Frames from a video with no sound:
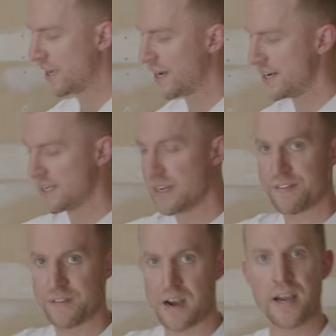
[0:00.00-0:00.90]
can
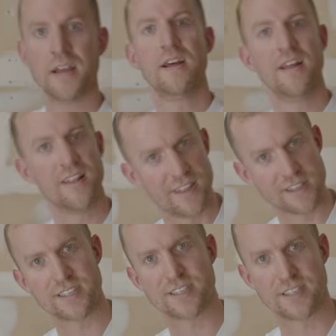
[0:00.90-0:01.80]
identify
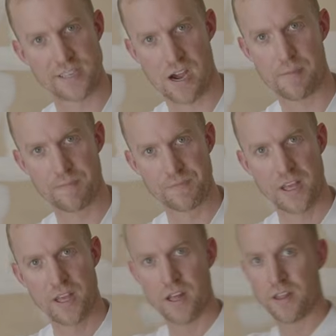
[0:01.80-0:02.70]
this is the top.
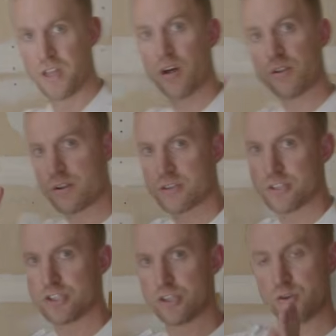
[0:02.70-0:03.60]
The other
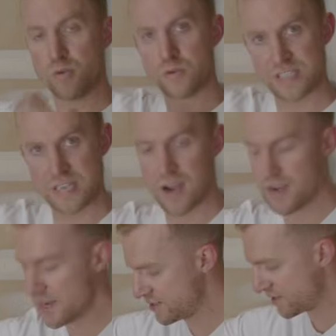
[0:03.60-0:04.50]
two
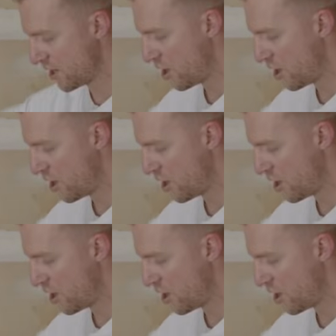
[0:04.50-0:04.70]
sides